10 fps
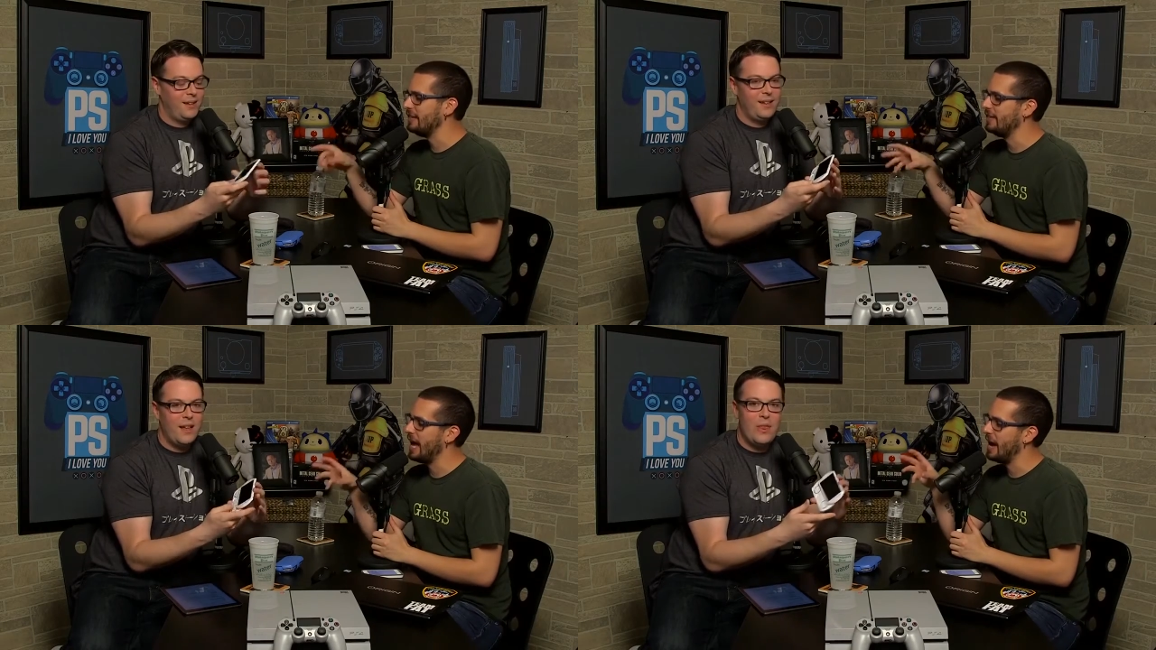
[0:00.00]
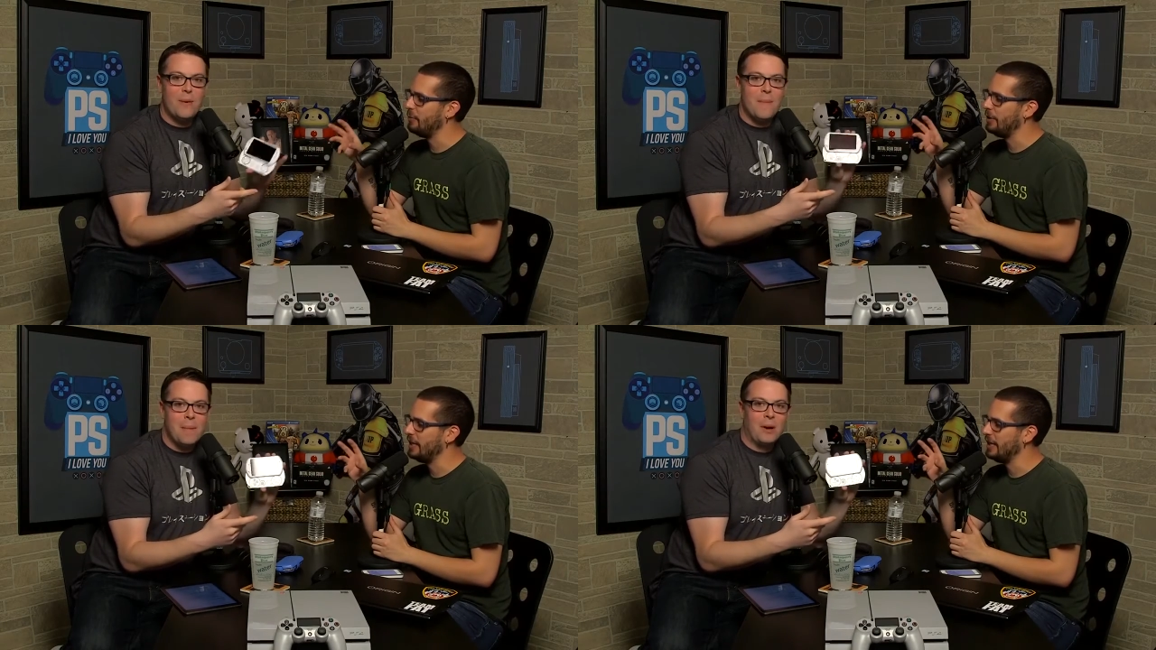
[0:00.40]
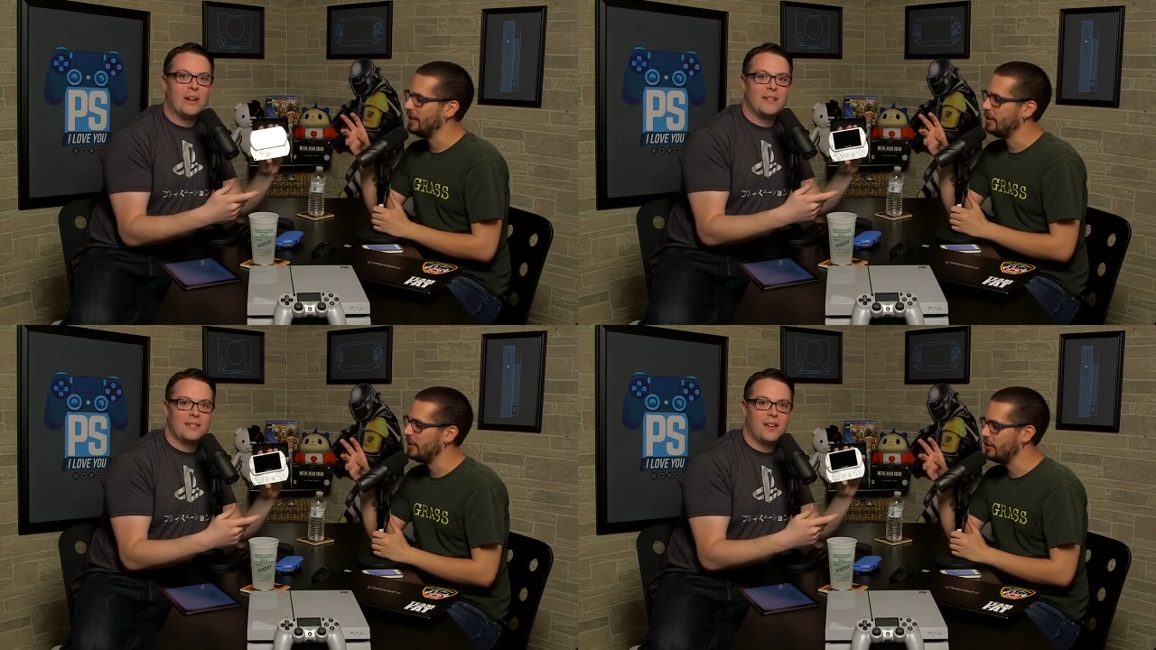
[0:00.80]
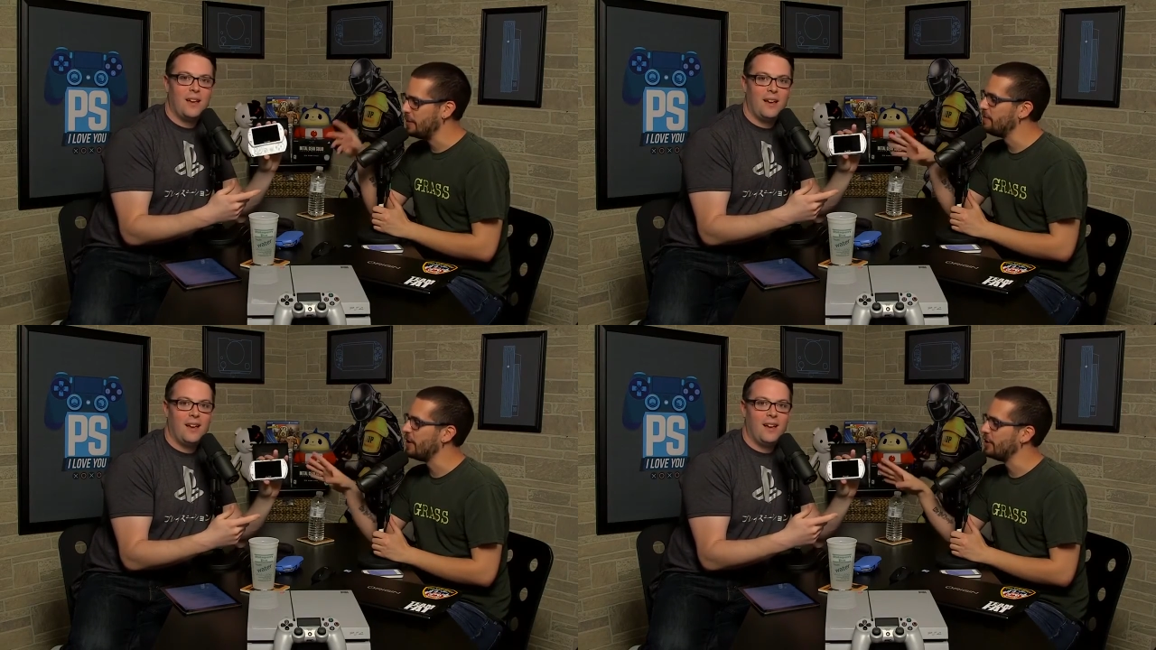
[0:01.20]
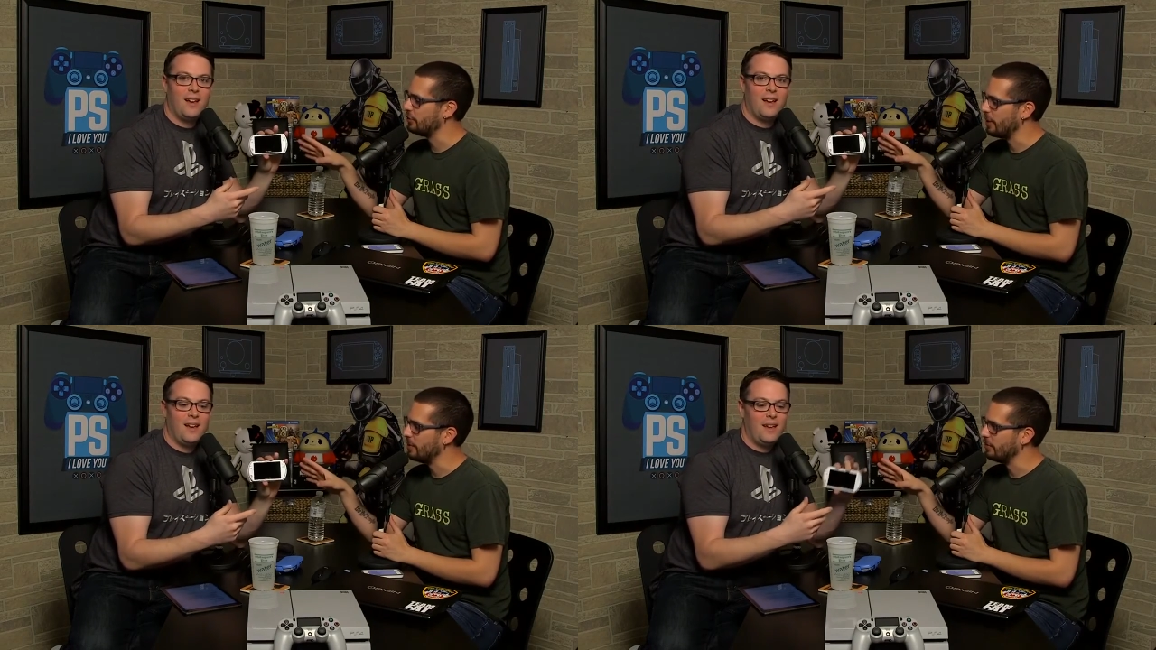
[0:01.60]
Speaker 1: is that the we memories. you're being very
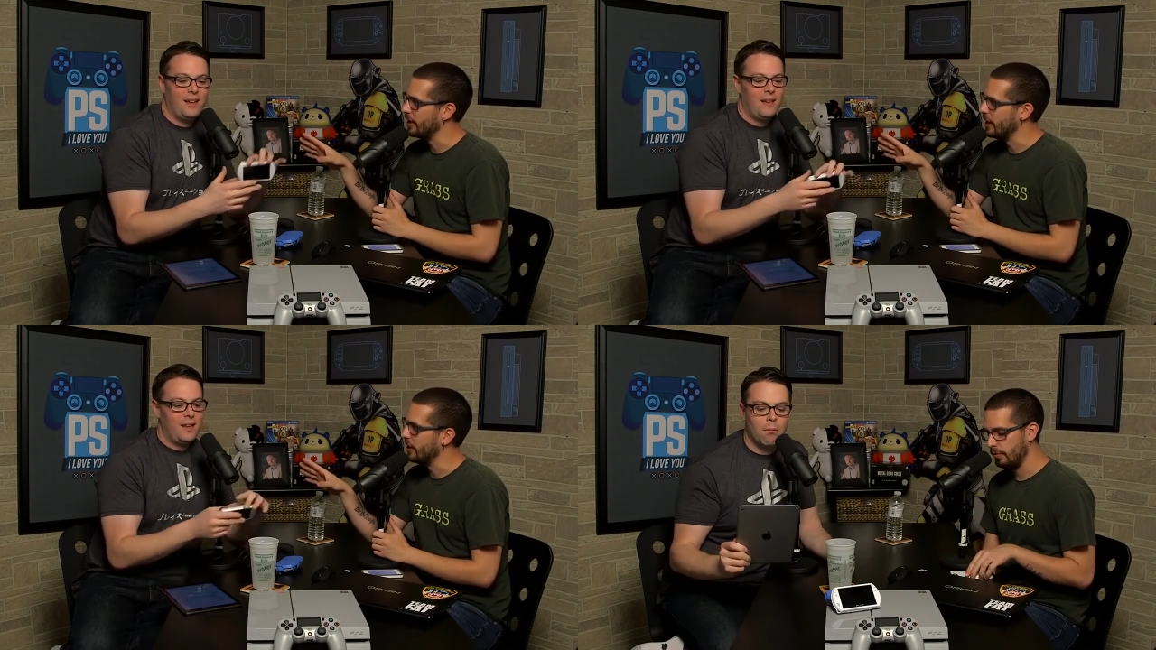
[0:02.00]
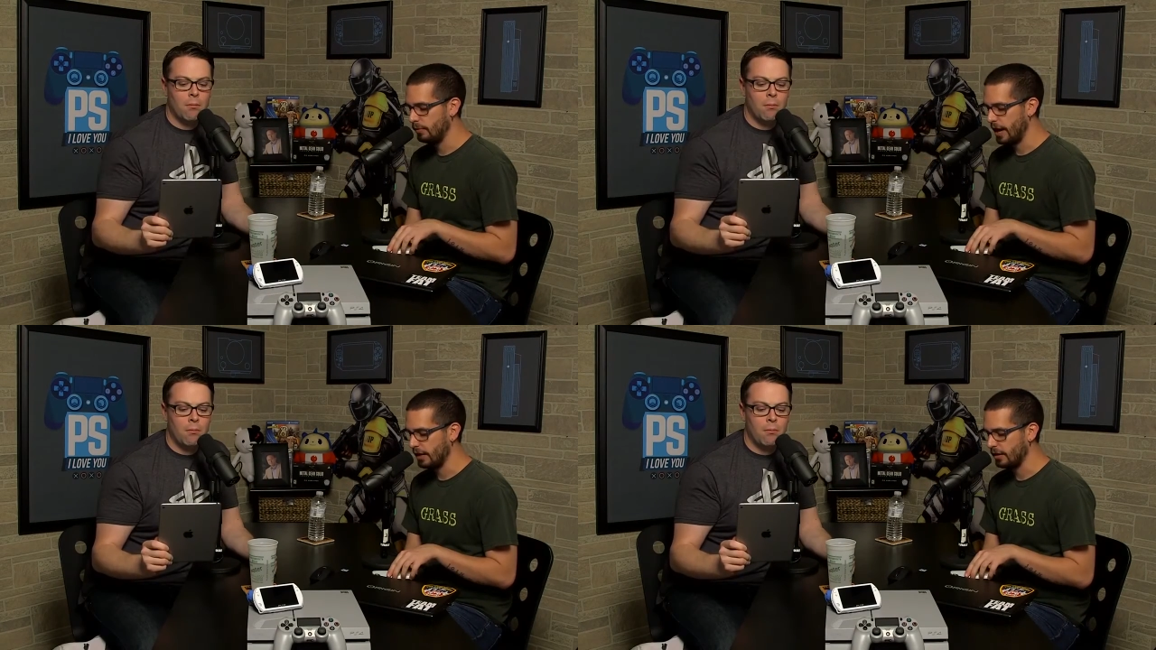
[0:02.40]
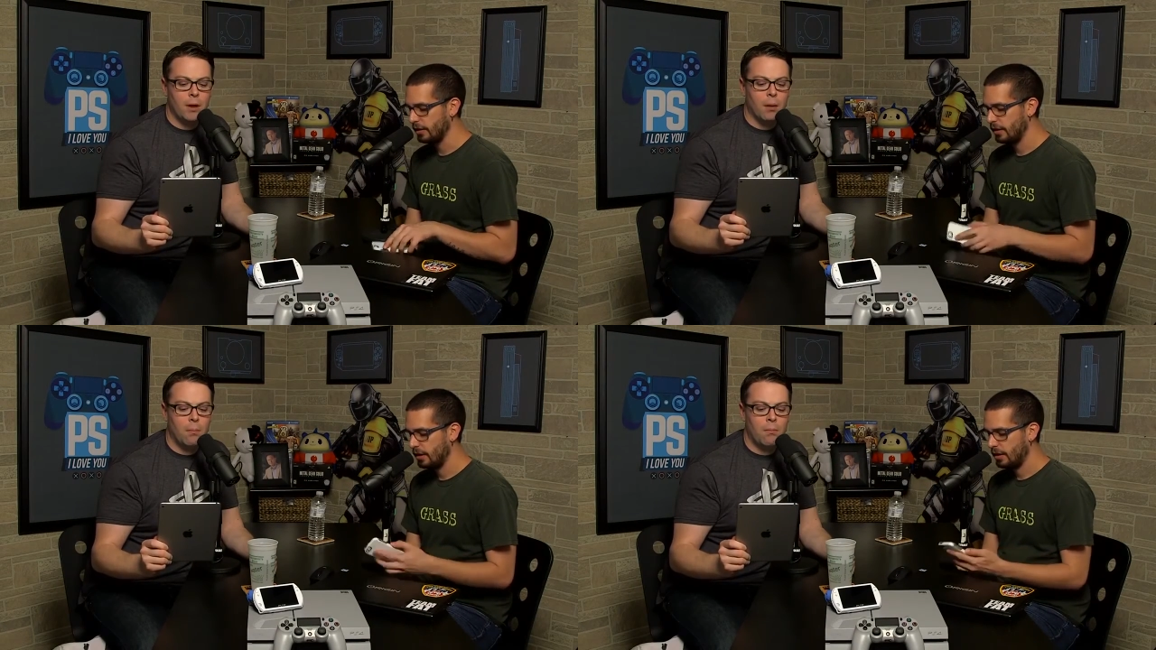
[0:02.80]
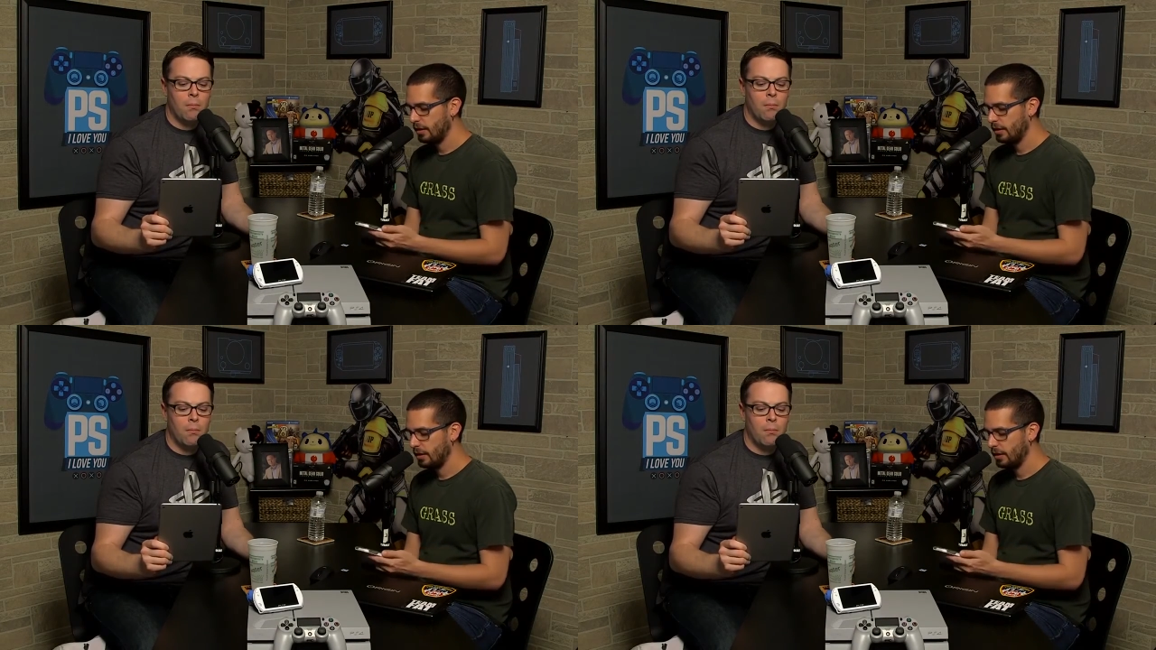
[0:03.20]
disruptive right now, Greg. Yeah.